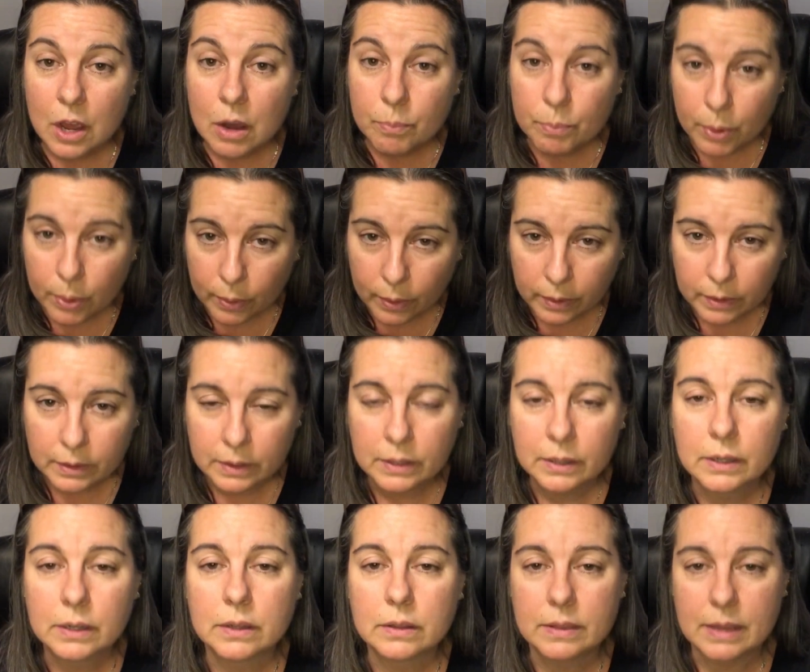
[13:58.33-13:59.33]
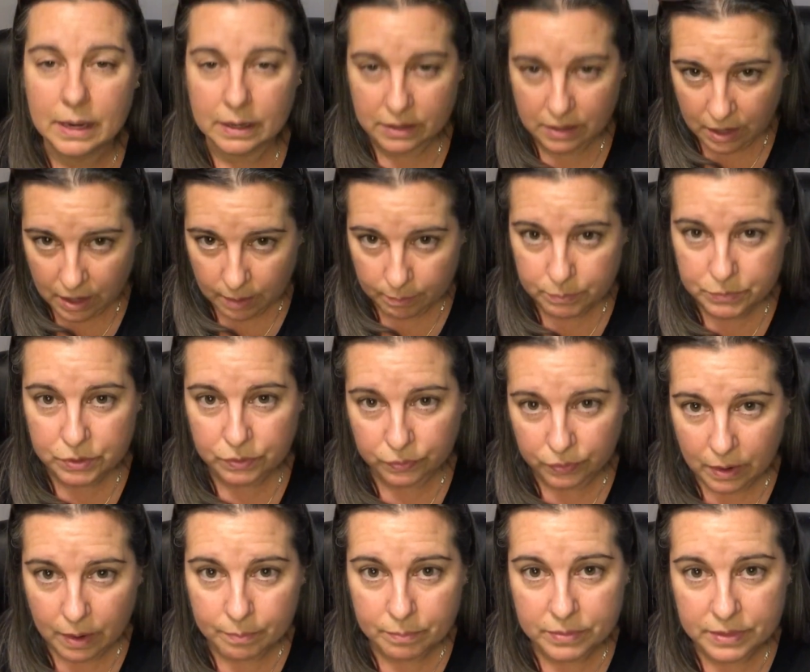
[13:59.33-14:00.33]
pork that comes
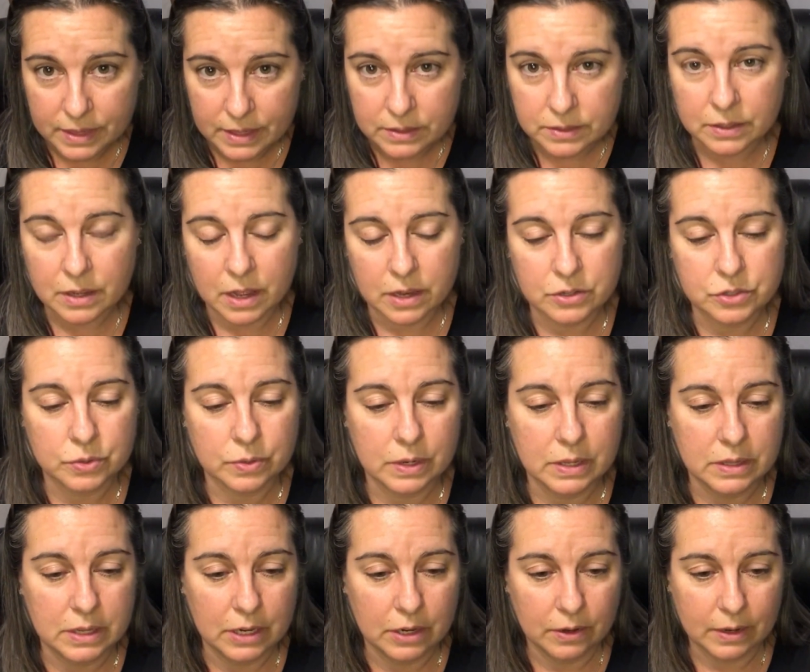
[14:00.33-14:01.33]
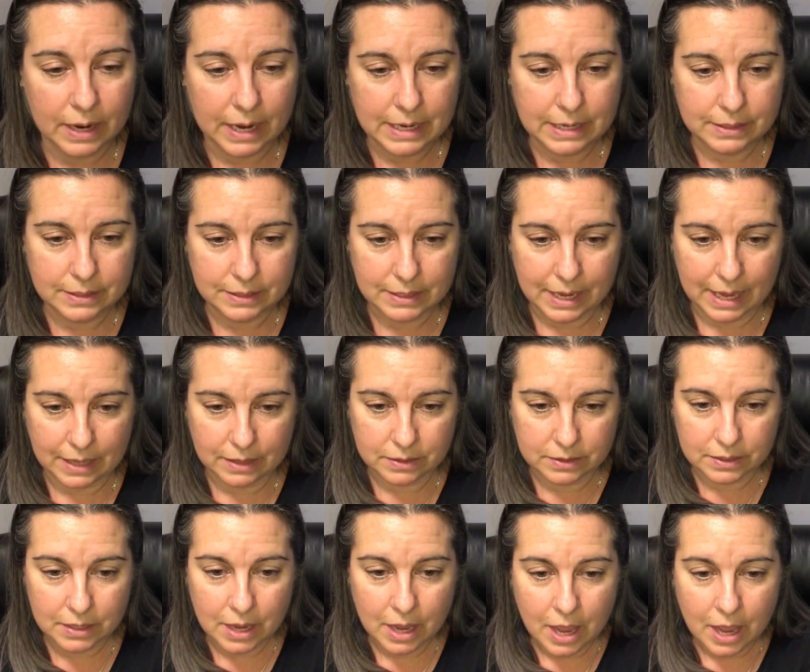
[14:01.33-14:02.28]
from this country, the United States.